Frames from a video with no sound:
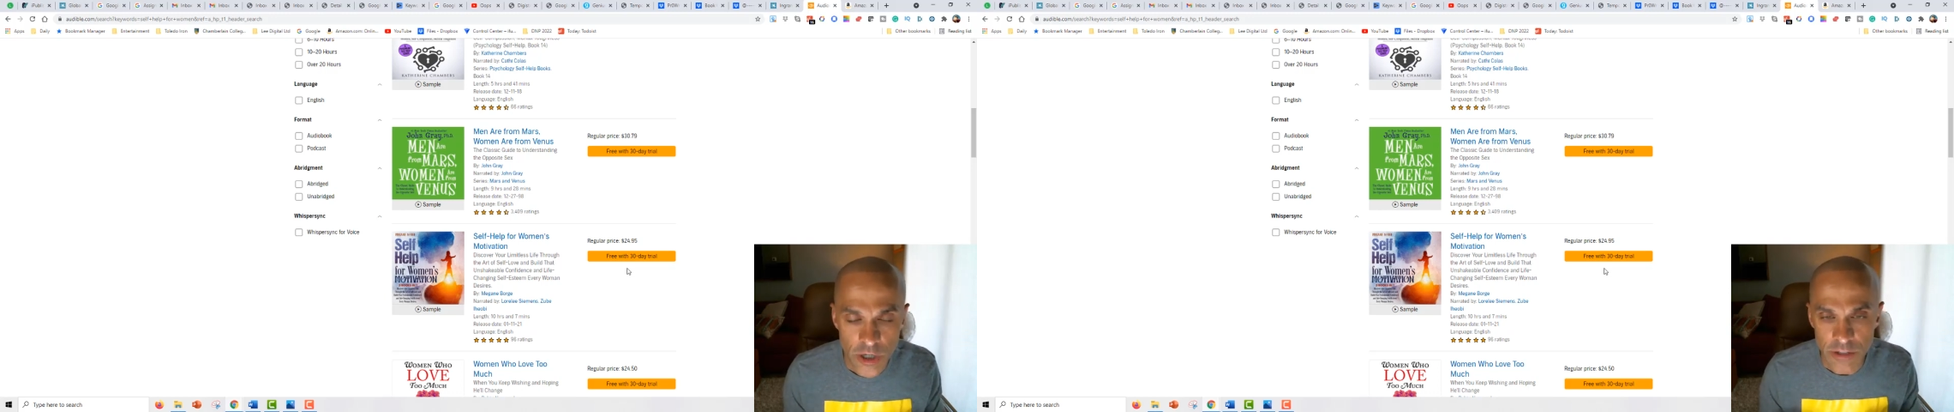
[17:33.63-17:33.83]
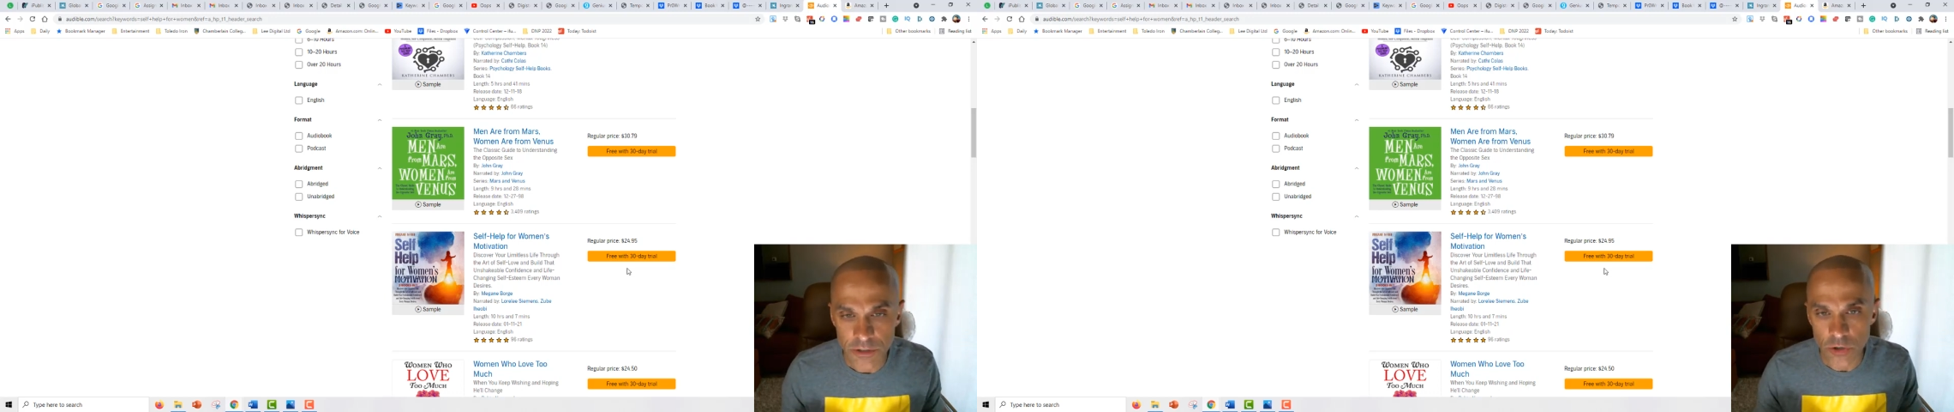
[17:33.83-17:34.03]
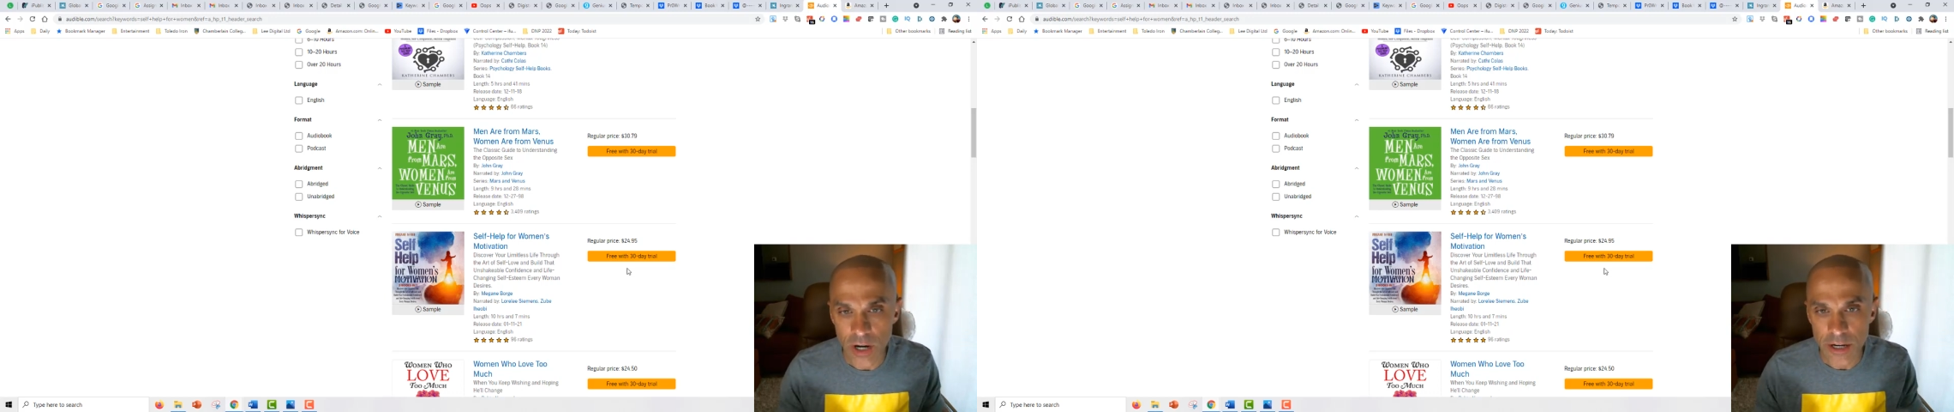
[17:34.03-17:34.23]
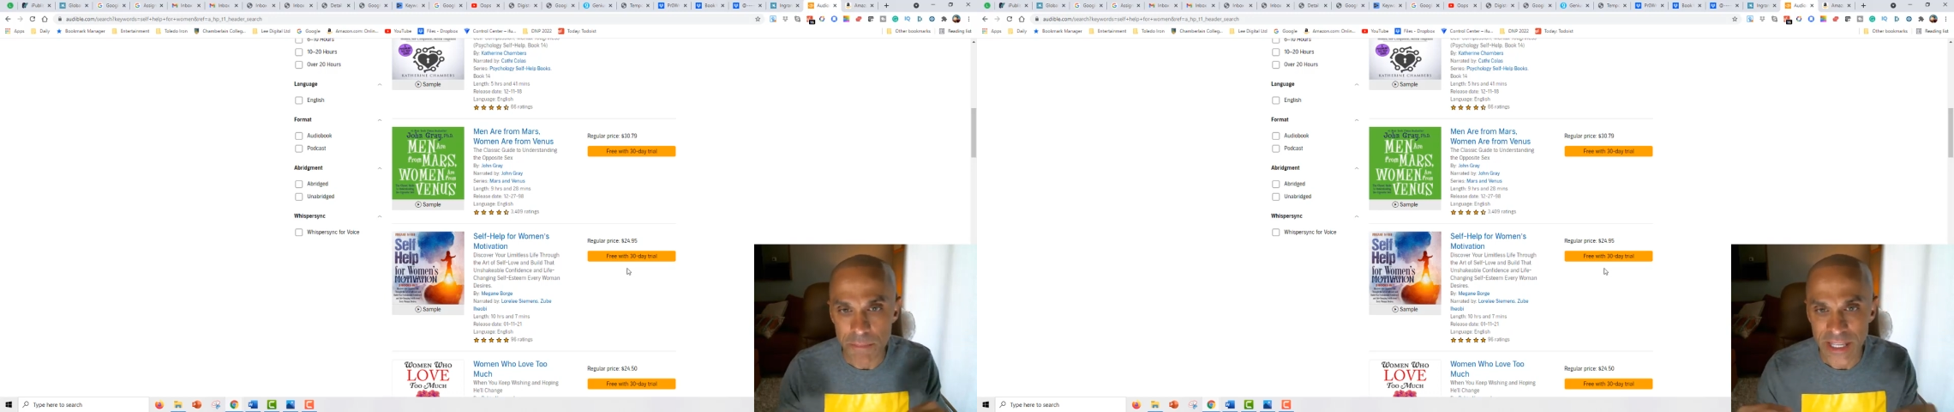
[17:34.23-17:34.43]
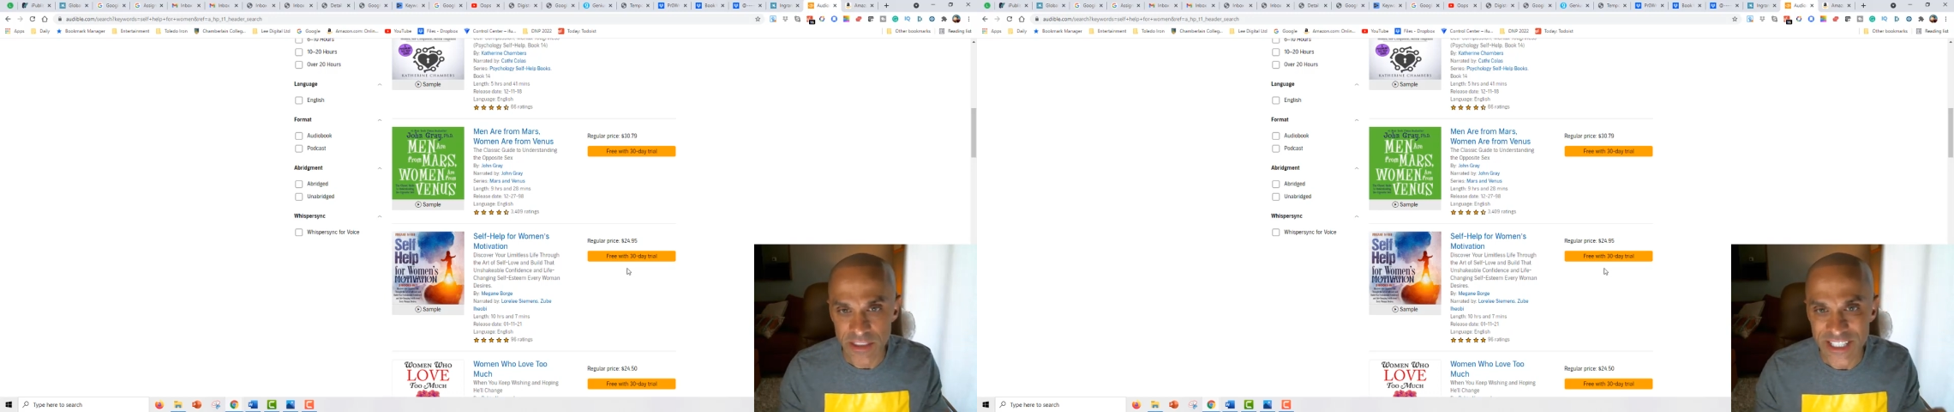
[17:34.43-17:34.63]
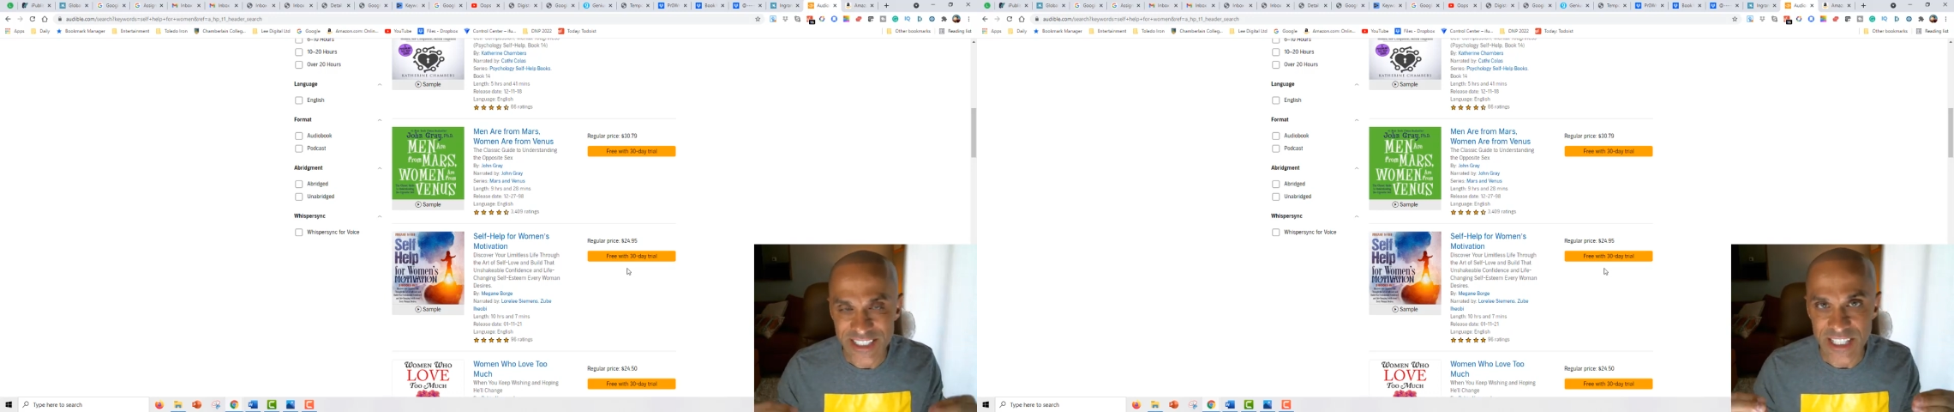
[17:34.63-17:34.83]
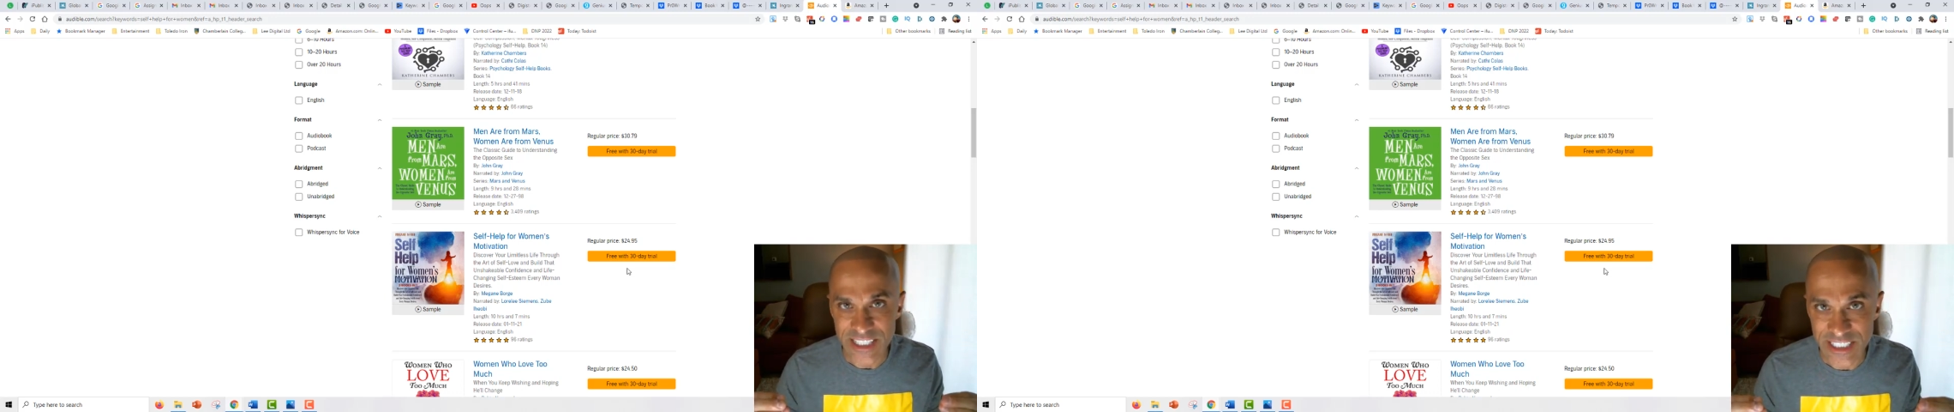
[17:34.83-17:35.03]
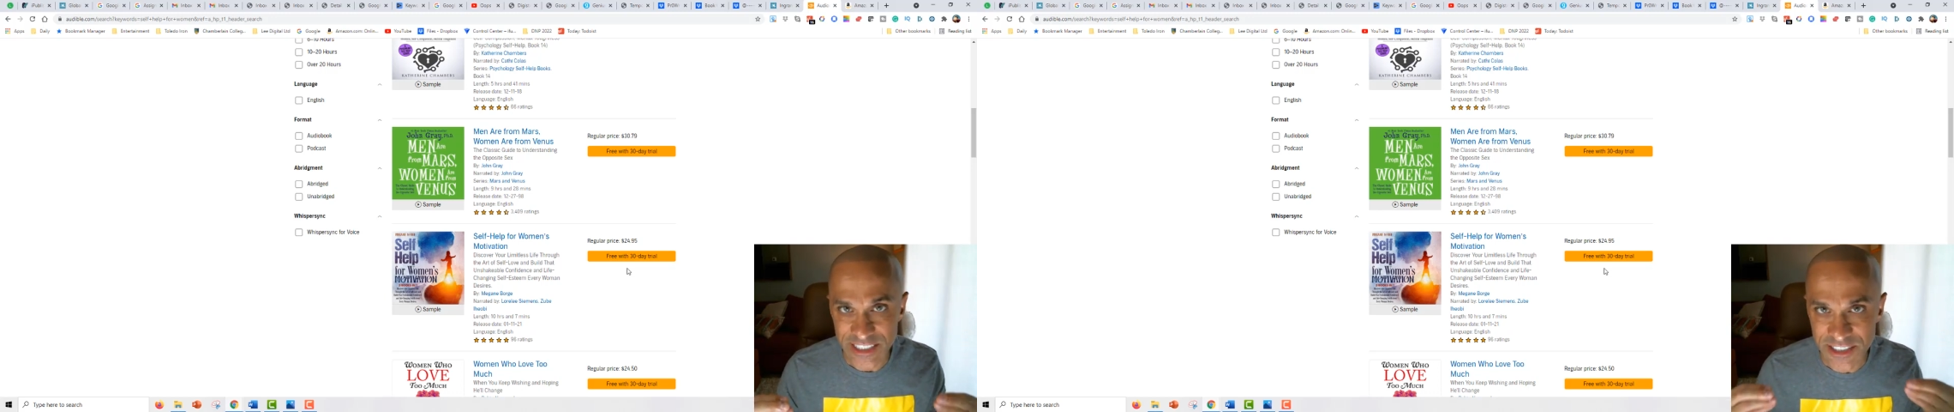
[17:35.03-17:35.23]
if you know how to make these
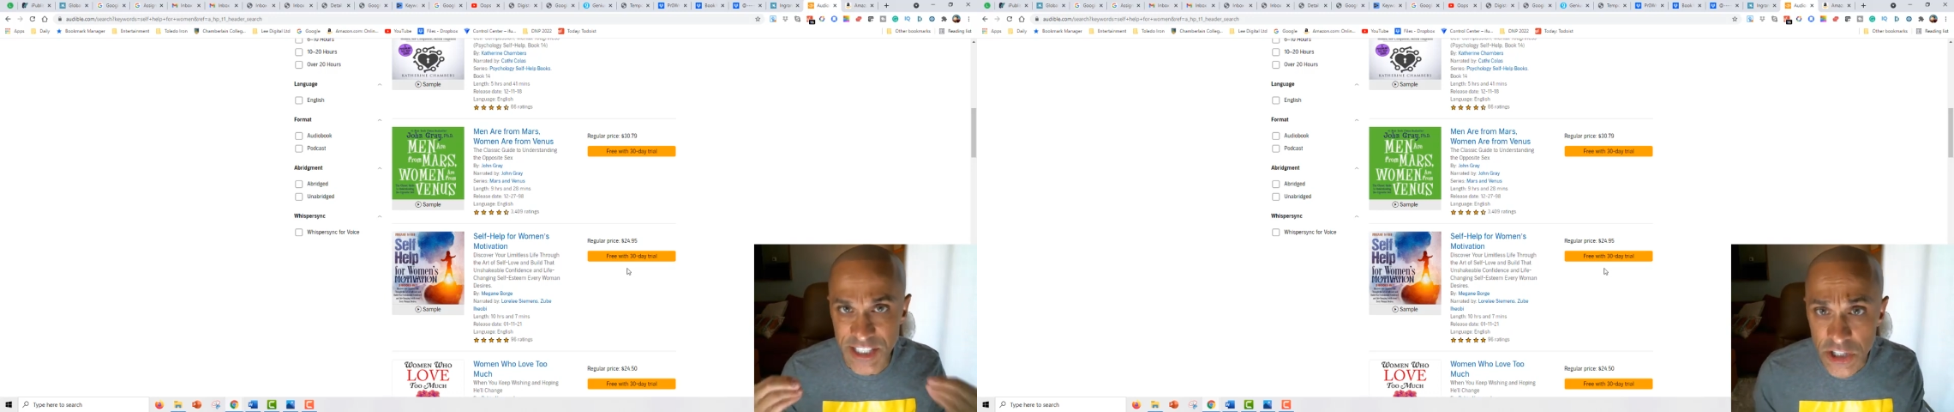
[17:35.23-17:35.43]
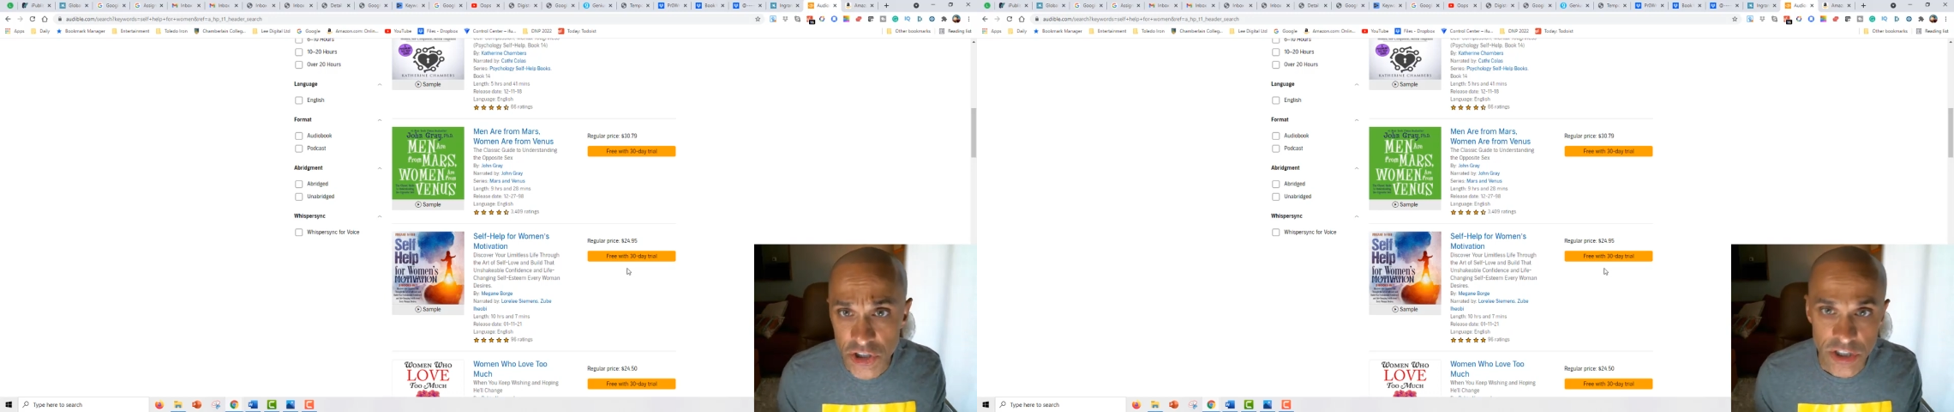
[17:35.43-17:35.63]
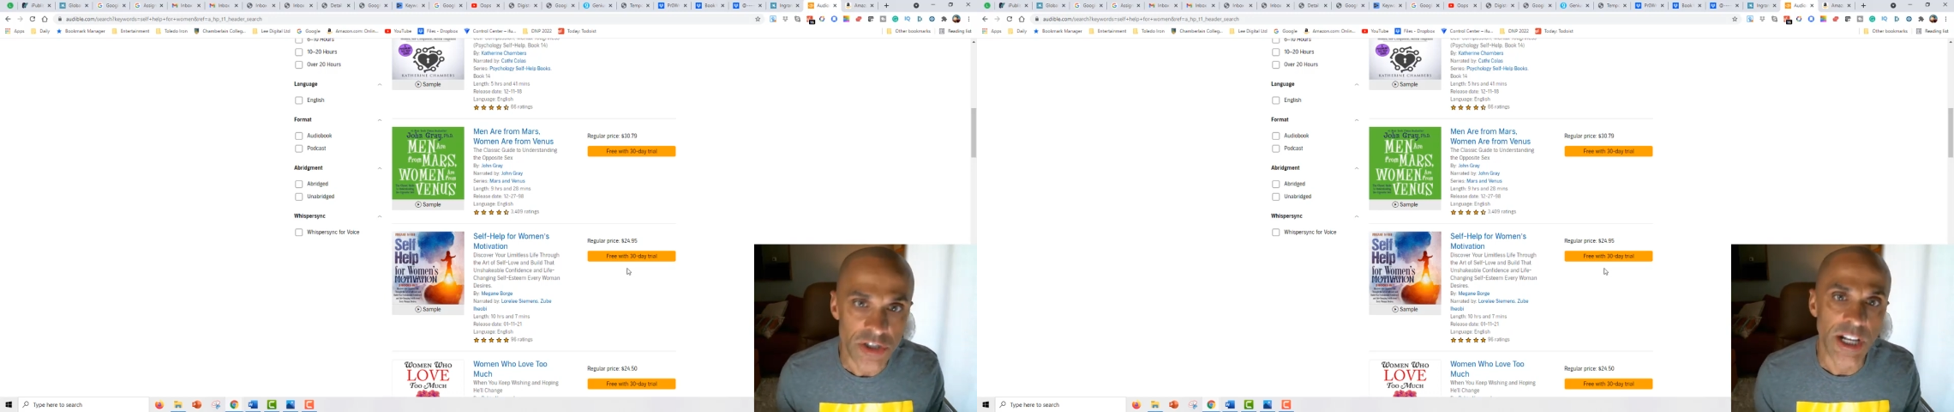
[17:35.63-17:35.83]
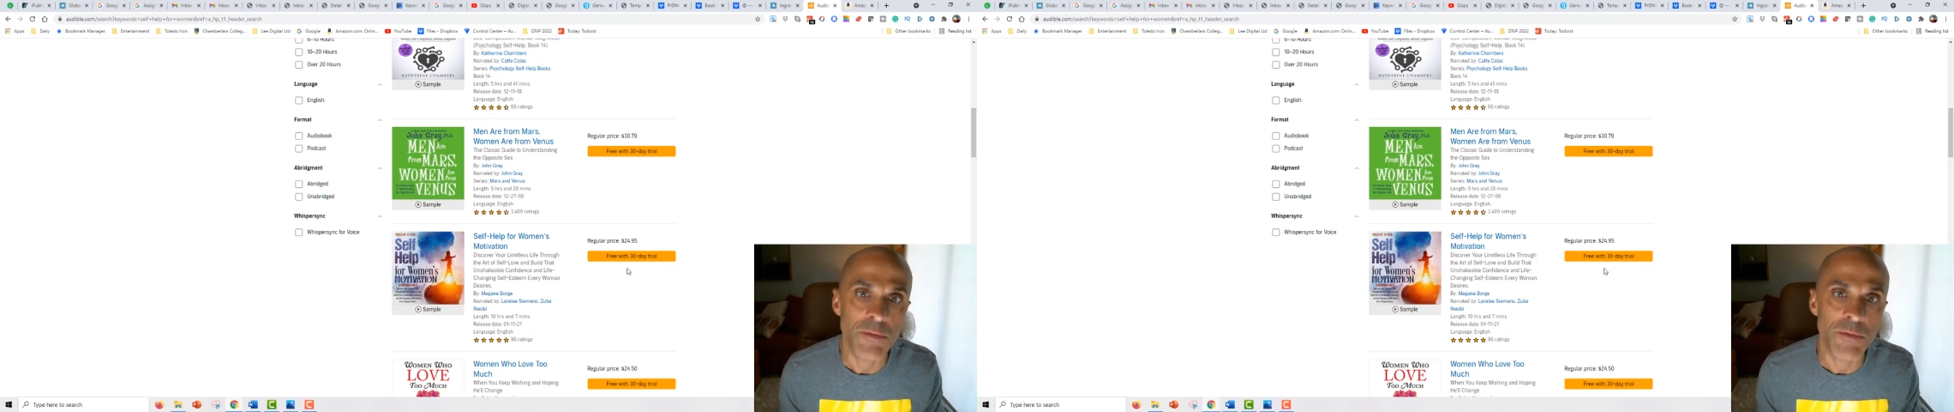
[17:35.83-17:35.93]
distinctions that